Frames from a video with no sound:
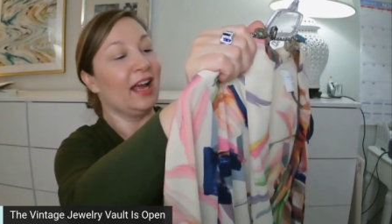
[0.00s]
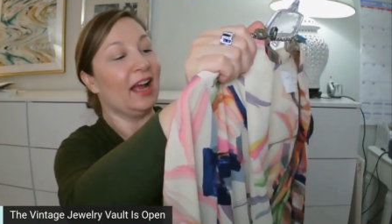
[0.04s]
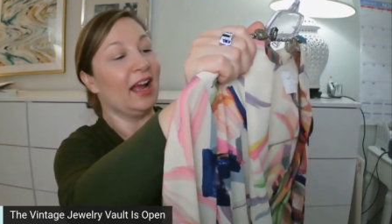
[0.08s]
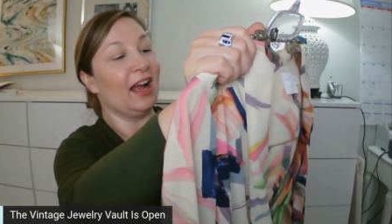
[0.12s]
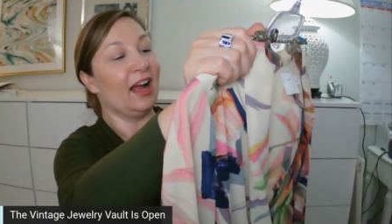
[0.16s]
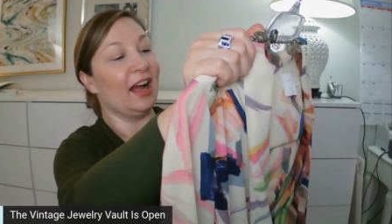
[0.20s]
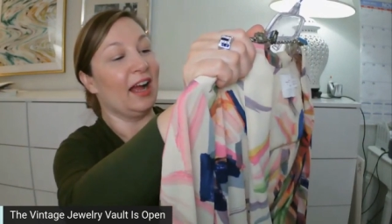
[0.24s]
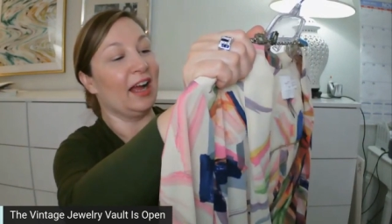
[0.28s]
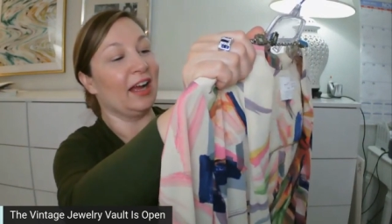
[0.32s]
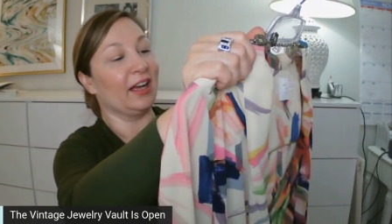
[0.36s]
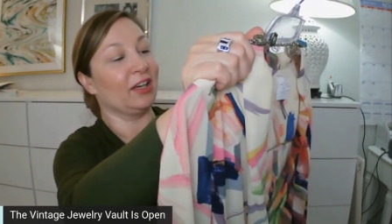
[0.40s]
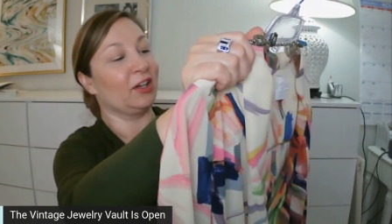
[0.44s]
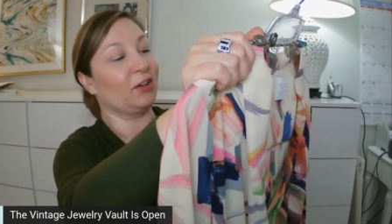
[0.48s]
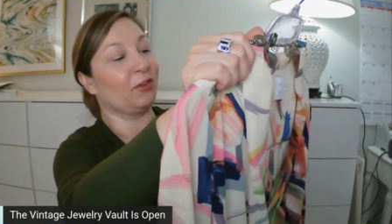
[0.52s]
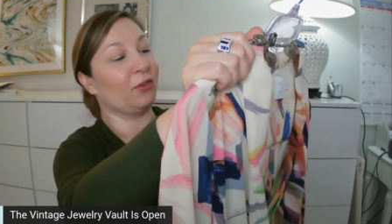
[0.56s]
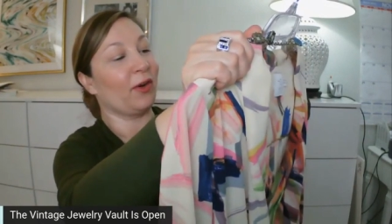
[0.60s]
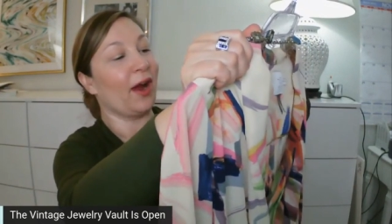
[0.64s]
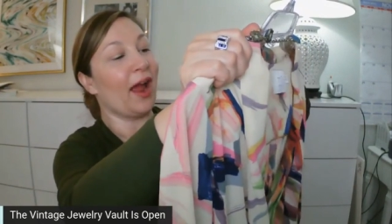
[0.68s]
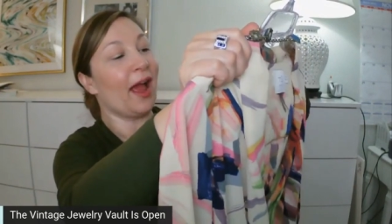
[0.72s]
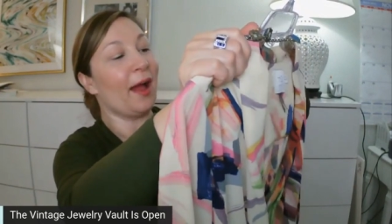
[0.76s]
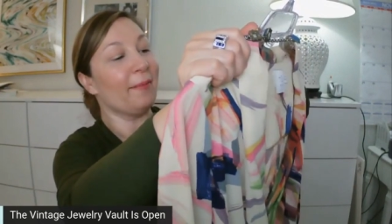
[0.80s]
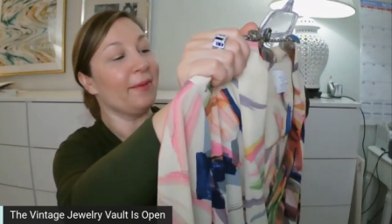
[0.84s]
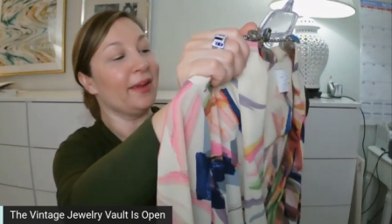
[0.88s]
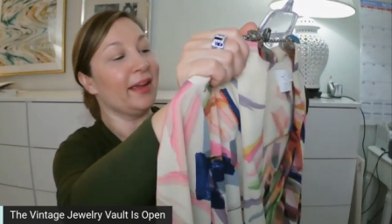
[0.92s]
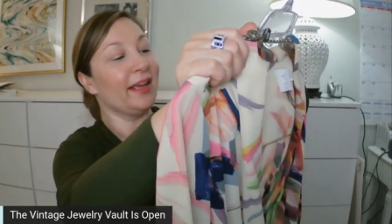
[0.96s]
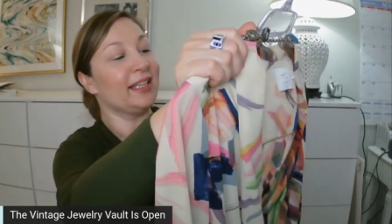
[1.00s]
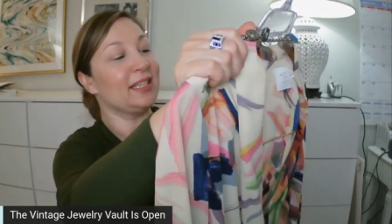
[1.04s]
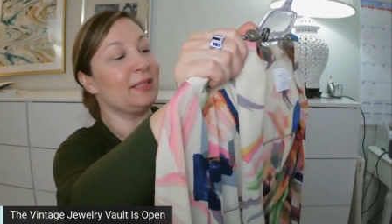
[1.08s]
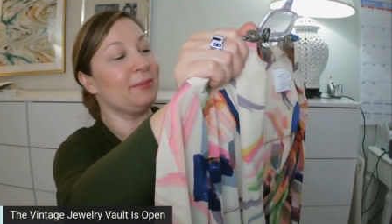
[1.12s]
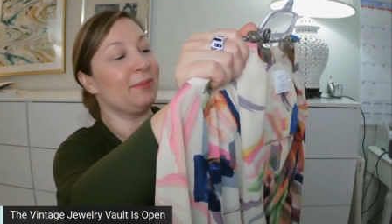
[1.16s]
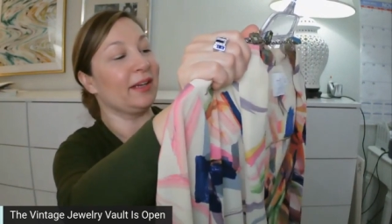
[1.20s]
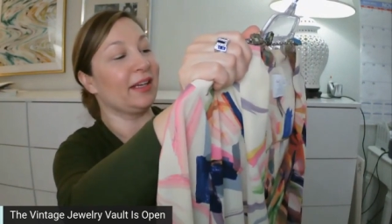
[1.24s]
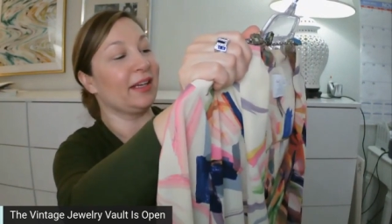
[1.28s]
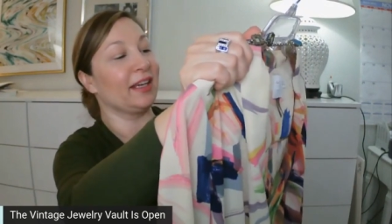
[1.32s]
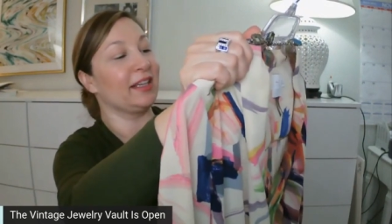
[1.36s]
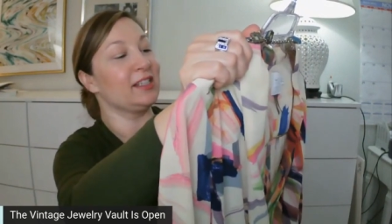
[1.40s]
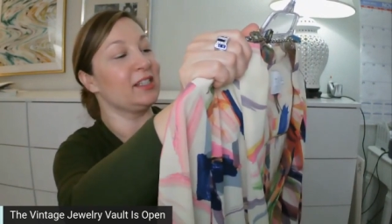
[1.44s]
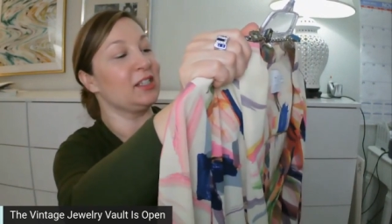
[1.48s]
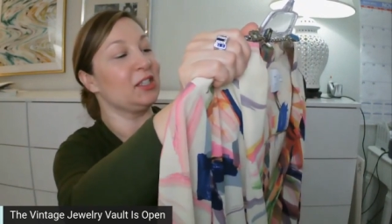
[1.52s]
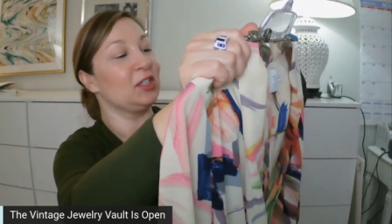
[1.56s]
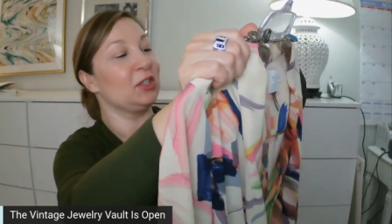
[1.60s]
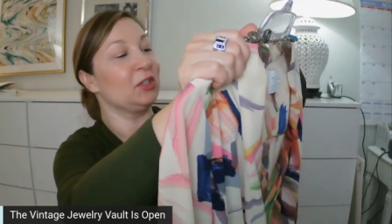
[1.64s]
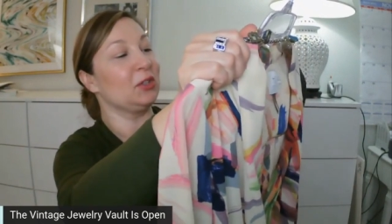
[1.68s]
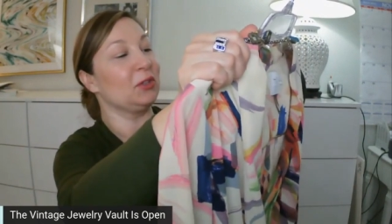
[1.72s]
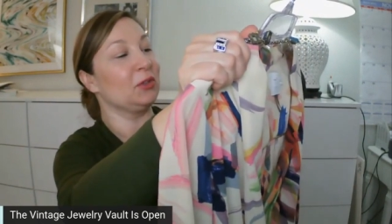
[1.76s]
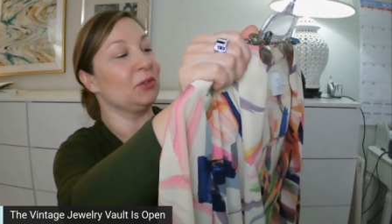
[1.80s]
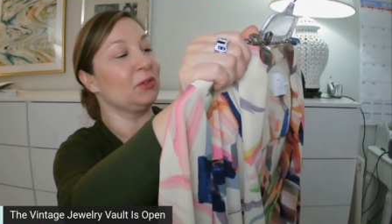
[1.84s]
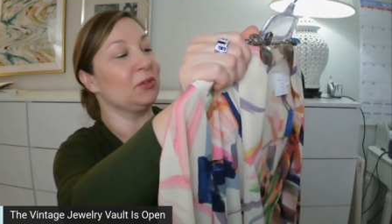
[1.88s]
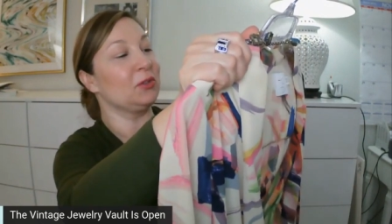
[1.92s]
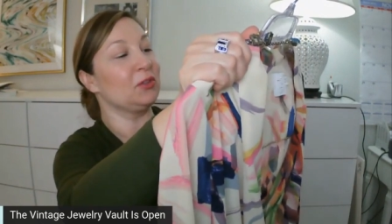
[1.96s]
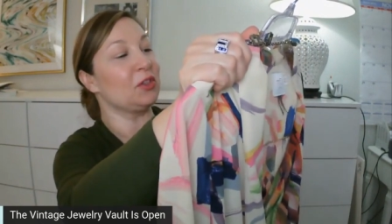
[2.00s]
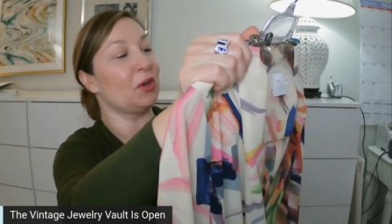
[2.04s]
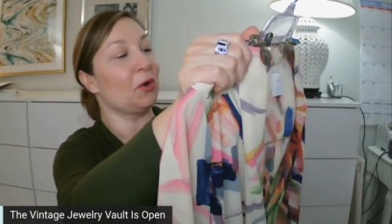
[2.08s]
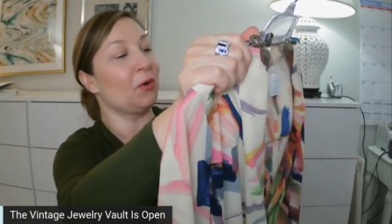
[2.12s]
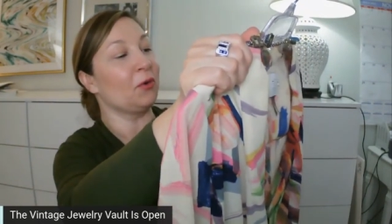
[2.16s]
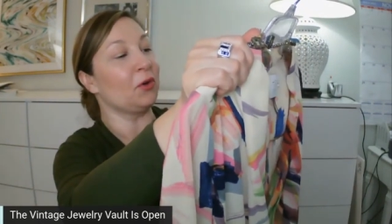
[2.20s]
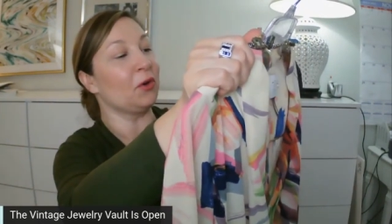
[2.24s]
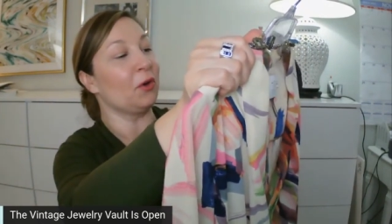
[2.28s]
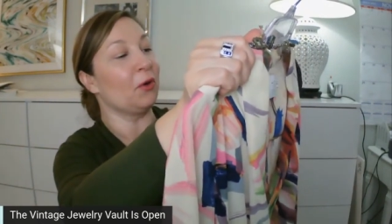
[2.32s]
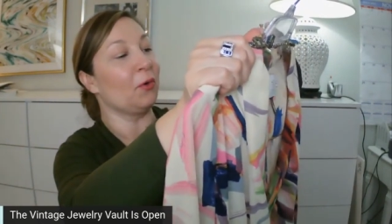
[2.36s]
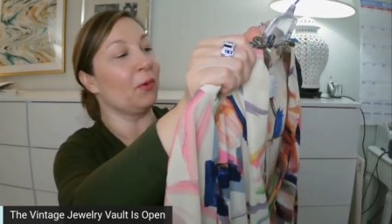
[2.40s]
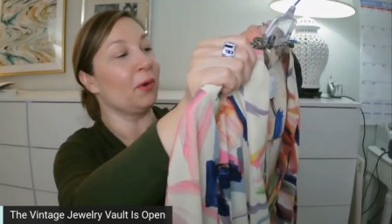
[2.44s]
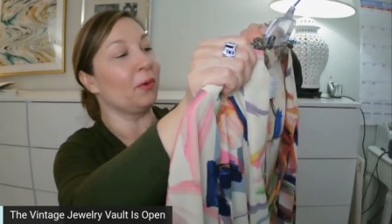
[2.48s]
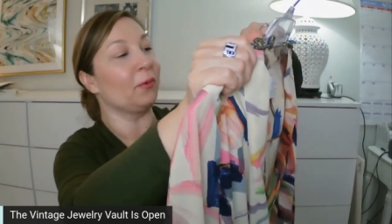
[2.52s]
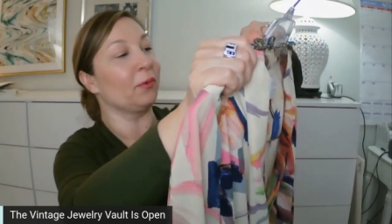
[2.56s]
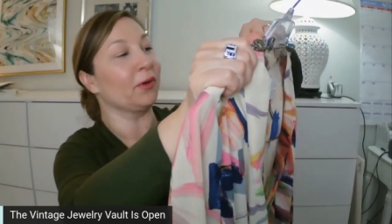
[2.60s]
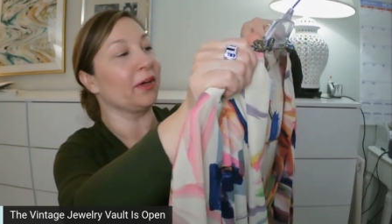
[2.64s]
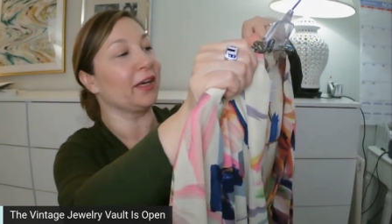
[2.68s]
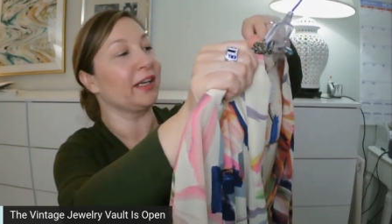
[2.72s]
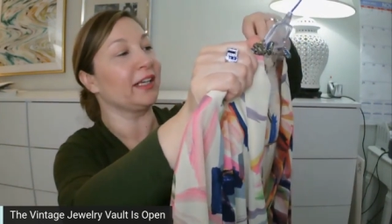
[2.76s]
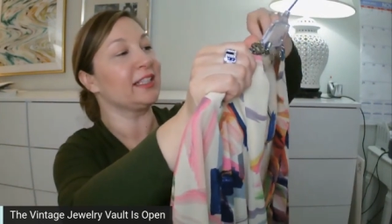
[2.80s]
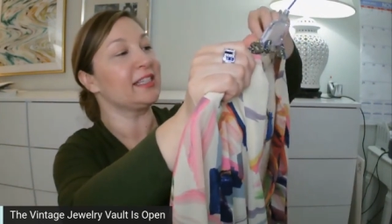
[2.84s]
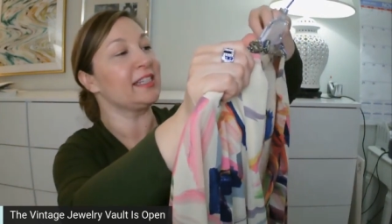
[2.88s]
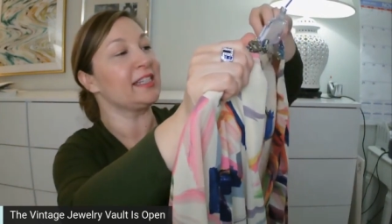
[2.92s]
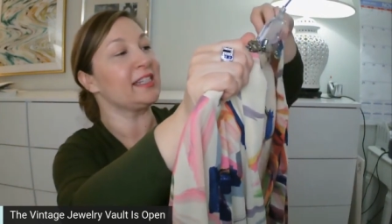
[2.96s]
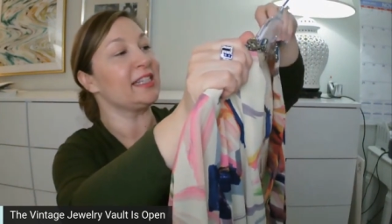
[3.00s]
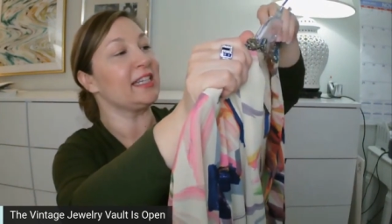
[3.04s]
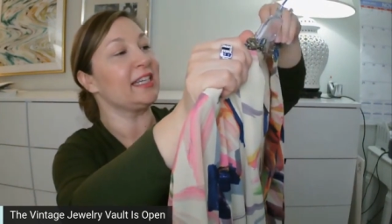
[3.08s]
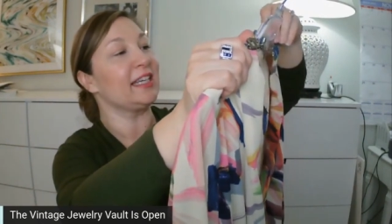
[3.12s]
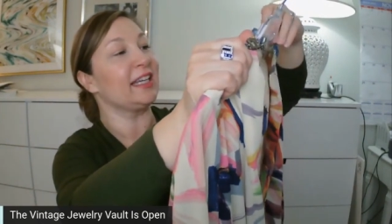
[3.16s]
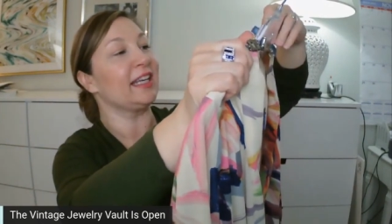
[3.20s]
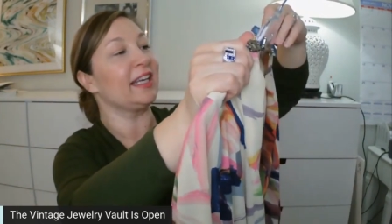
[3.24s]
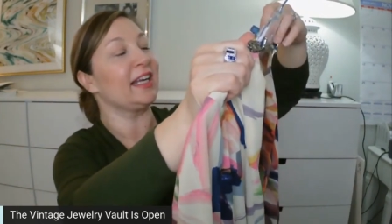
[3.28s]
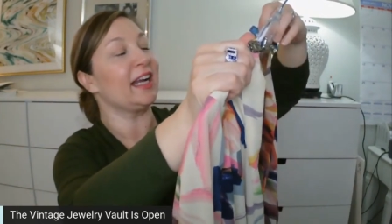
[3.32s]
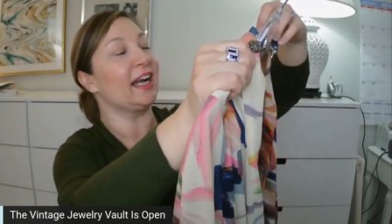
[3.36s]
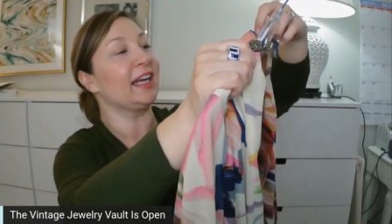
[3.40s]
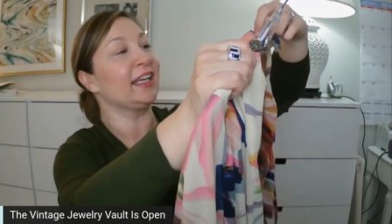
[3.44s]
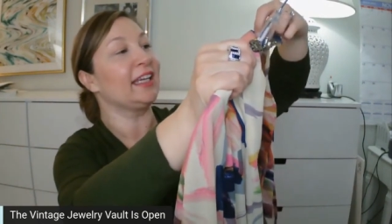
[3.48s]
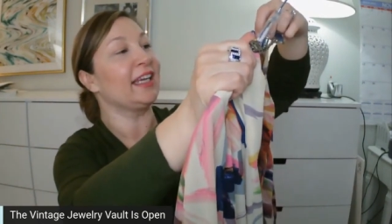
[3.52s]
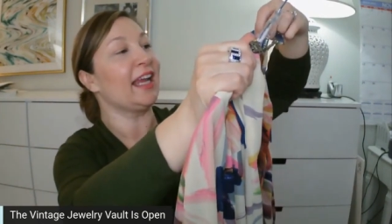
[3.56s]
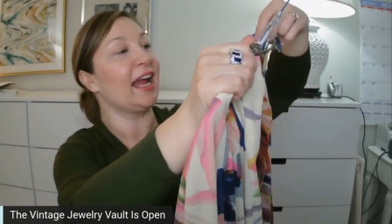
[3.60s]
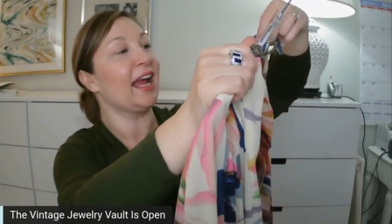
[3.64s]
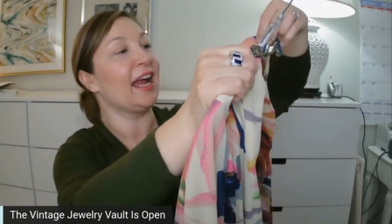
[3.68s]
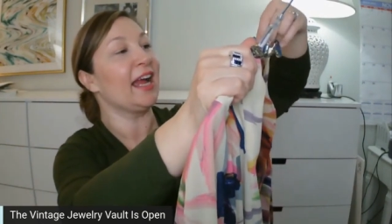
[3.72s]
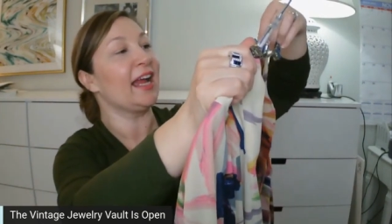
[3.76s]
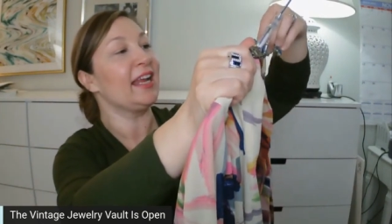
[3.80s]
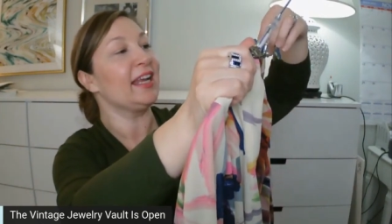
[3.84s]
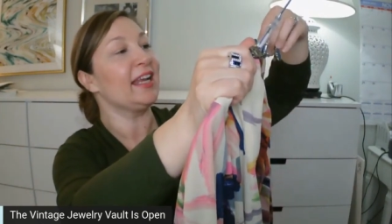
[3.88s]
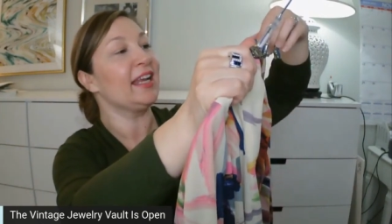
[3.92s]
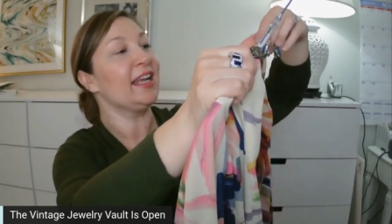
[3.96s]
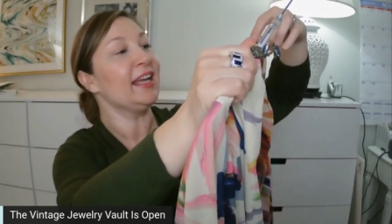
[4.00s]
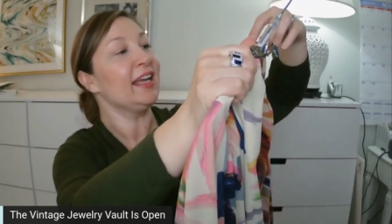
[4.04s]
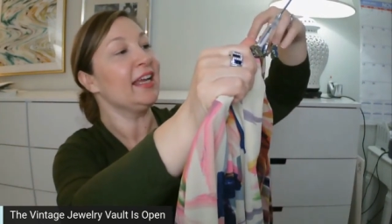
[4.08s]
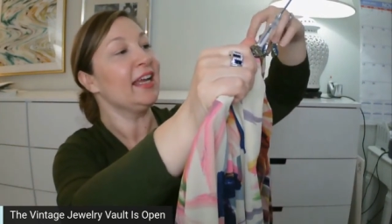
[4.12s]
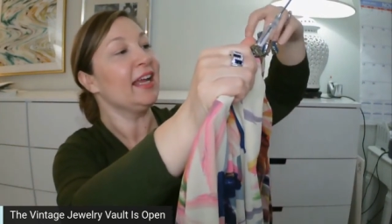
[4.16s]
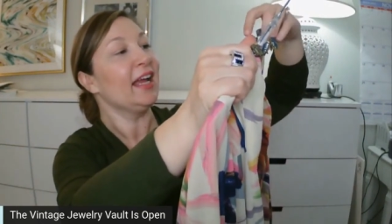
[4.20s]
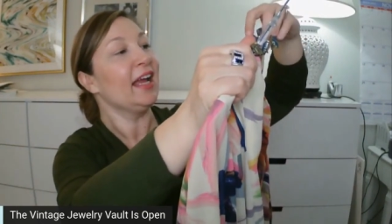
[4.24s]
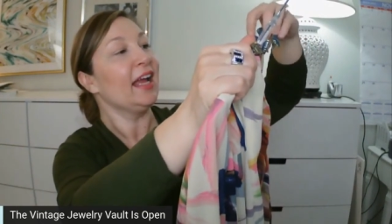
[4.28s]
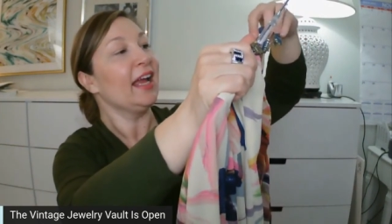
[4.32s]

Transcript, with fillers: uh, grab it because you don't know when we're going to see it again.